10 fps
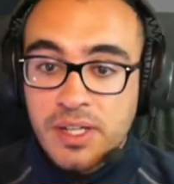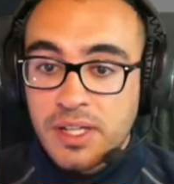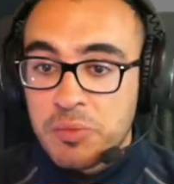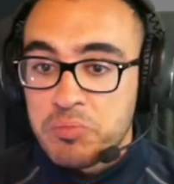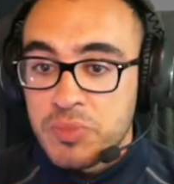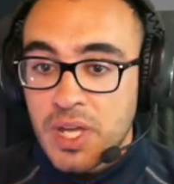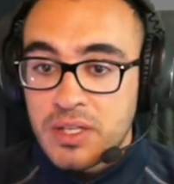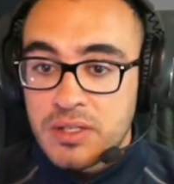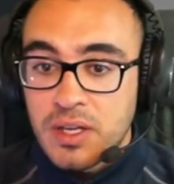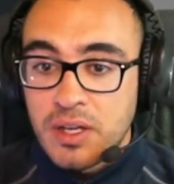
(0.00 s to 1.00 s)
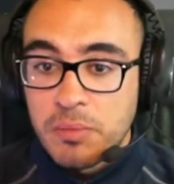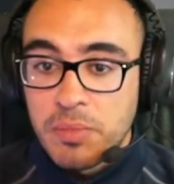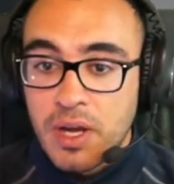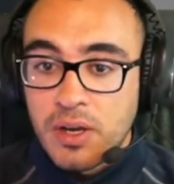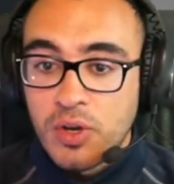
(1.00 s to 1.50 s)
and then yes, a
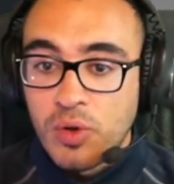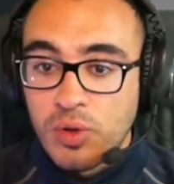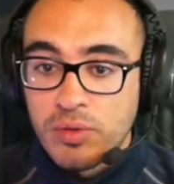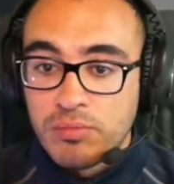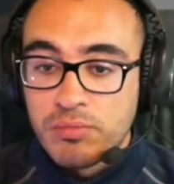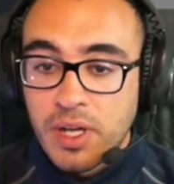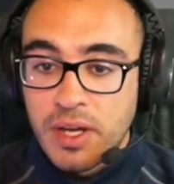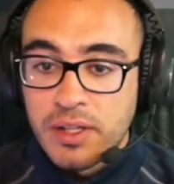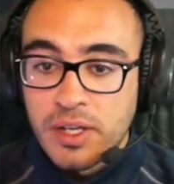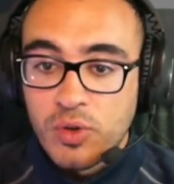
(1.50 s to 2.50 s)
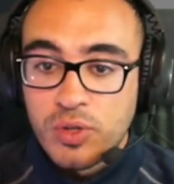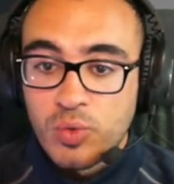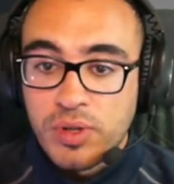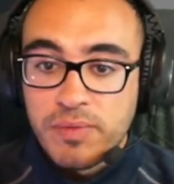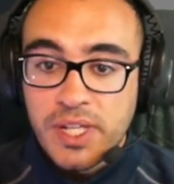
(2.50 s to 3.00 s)
column, and then going to
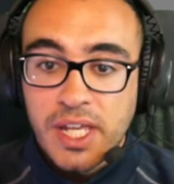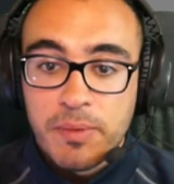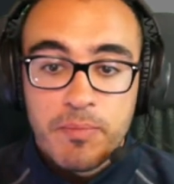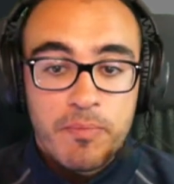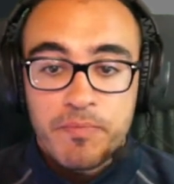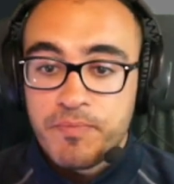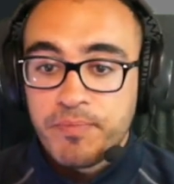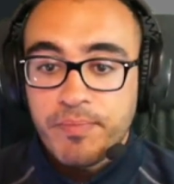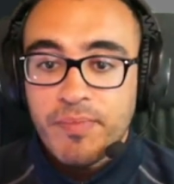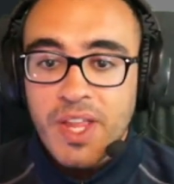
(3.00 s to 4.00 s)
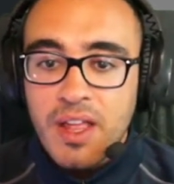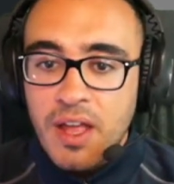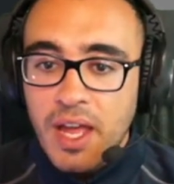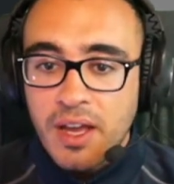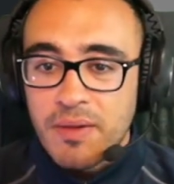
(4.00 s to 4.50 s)
the VM.
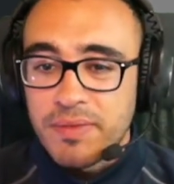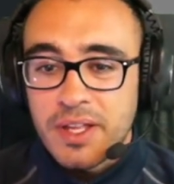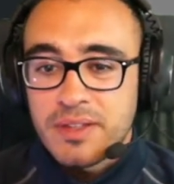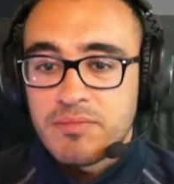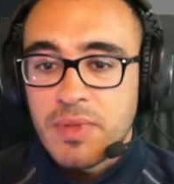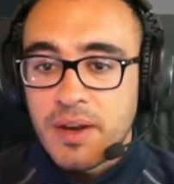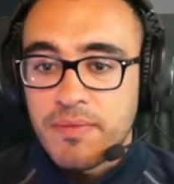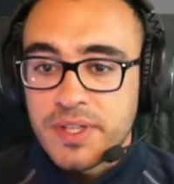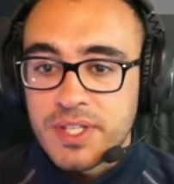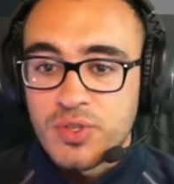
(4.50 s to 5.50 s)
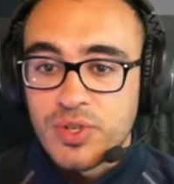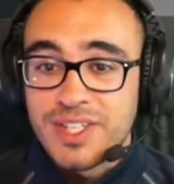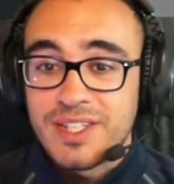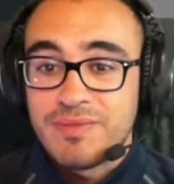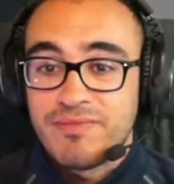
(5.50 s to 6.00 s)
I have that NFS
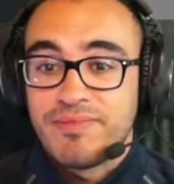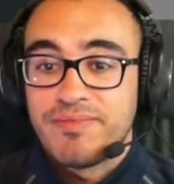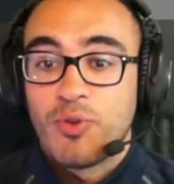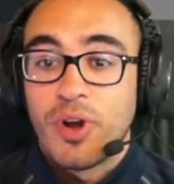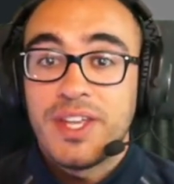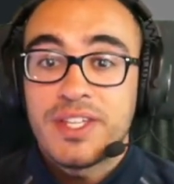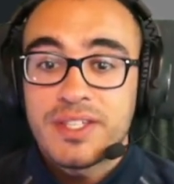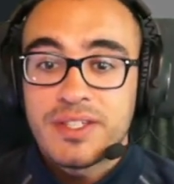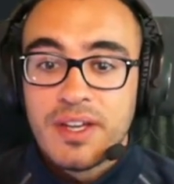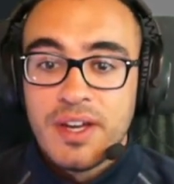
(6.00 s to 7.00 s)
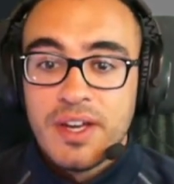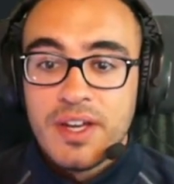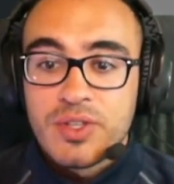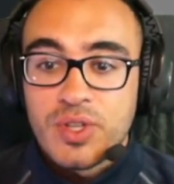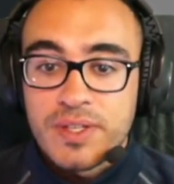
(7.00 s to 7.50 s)
storage for ages,
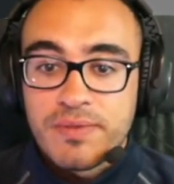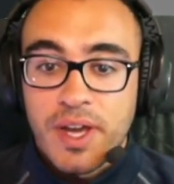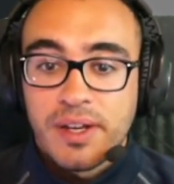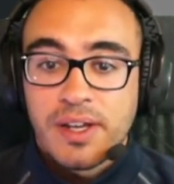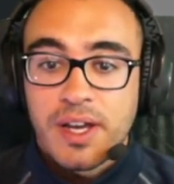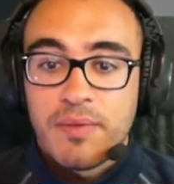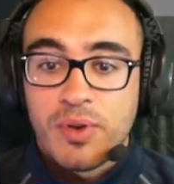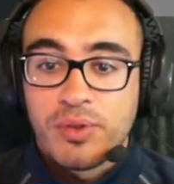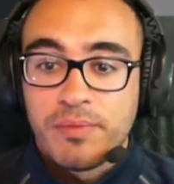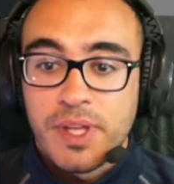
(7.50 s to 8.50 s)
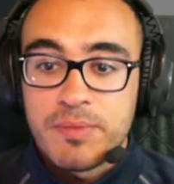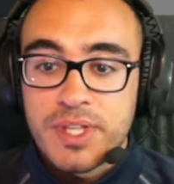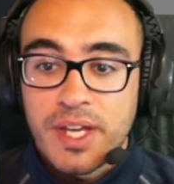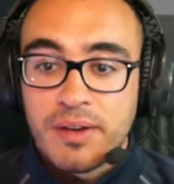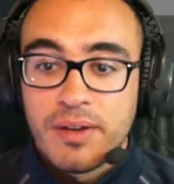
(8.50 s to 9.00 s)
so that's fine. I have a lot of VMs
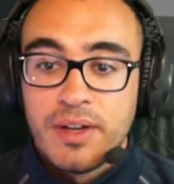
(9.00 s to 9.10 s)
there.